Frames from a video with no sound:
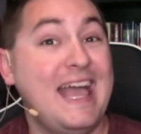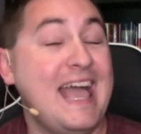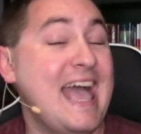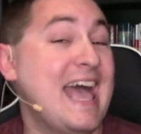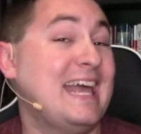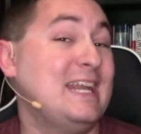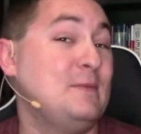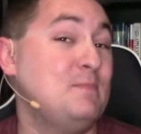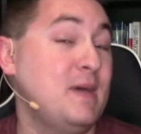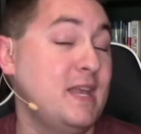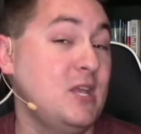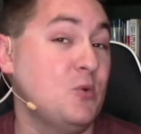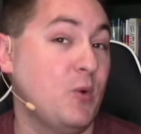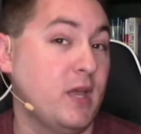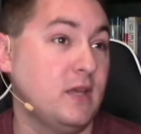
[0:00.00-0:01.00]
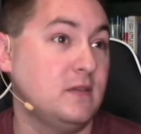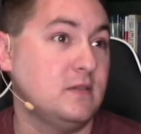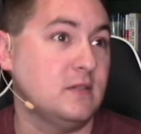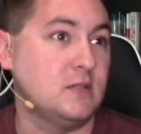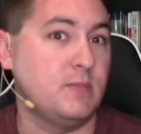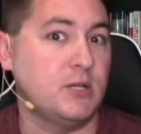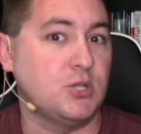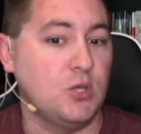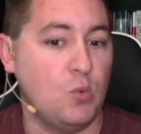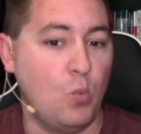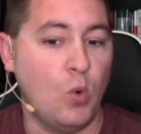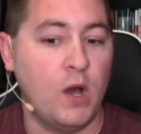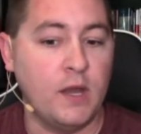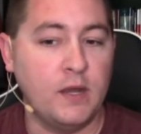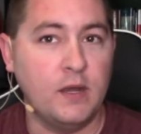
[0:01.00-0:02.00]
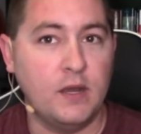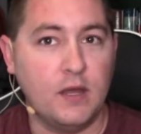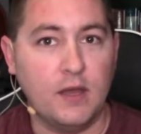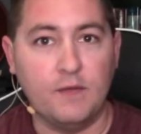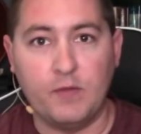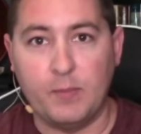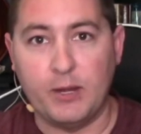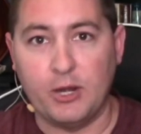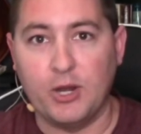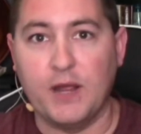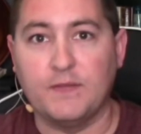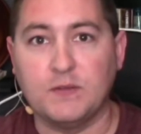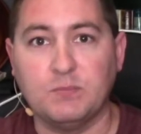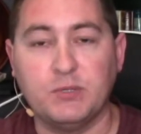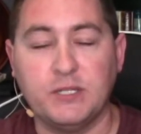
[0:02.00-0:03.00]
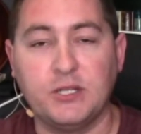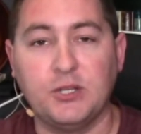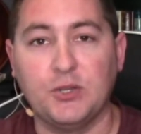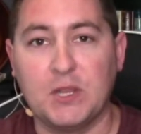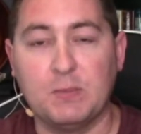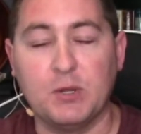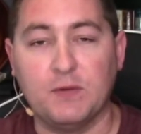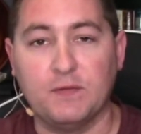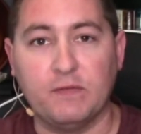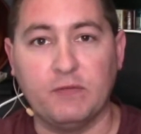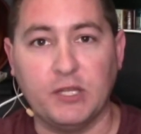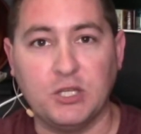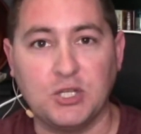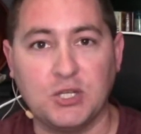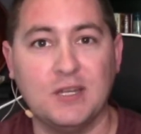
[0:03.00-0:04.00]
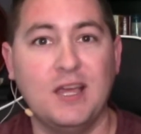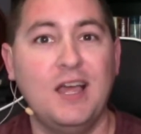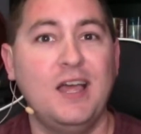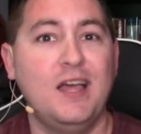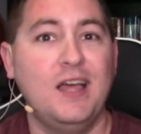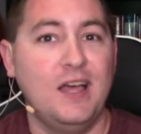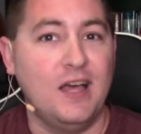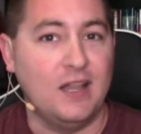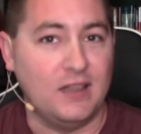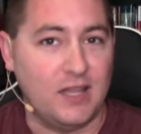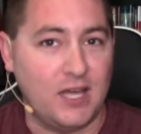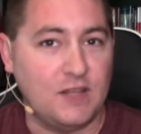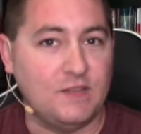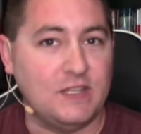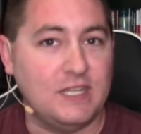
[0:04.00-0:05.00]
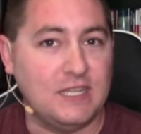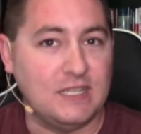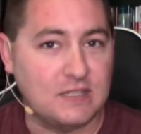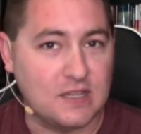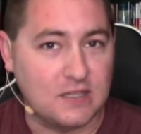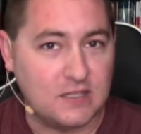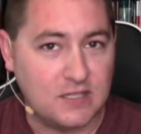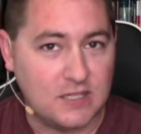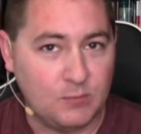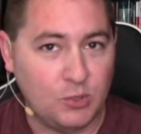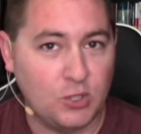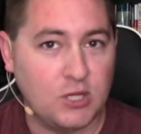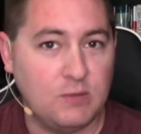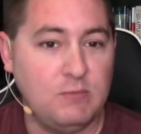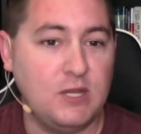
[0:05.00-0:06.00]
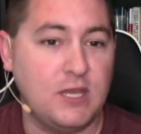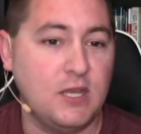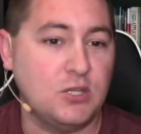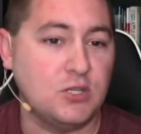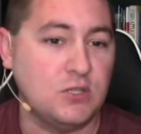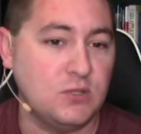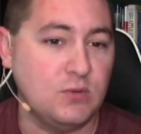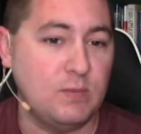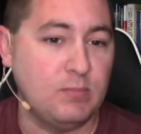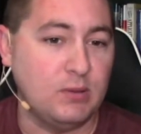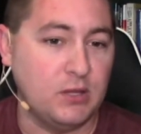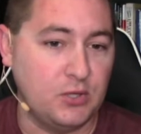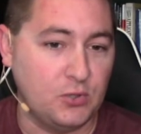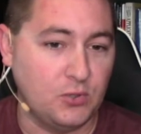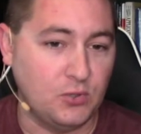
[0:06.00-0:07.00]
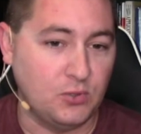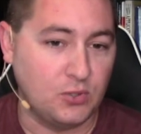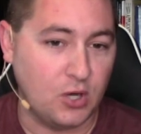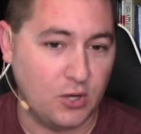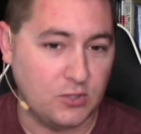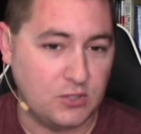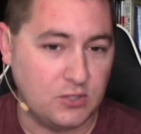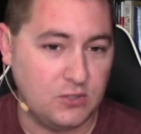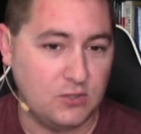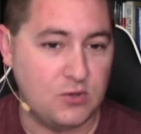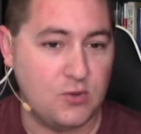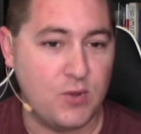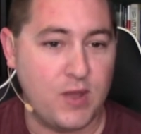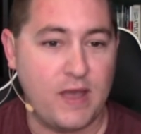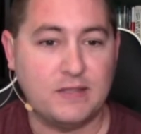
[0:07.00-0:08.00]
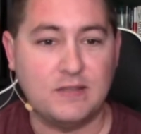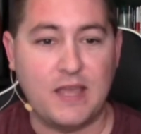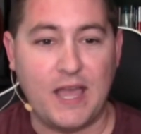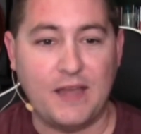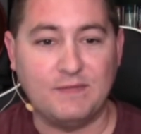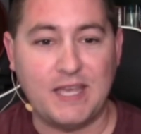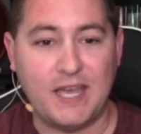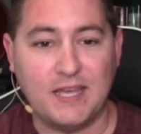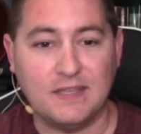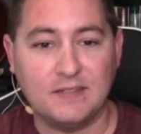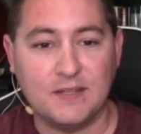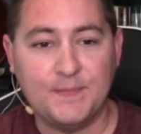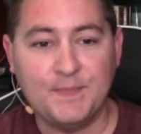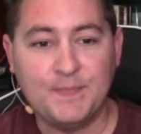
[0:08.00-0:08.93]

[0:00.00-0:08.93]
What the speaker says: And in many ways, especially one of the paragraphs in particular in the book of Revelation, a lot of it is similar communication to a political cartoon. You have to ask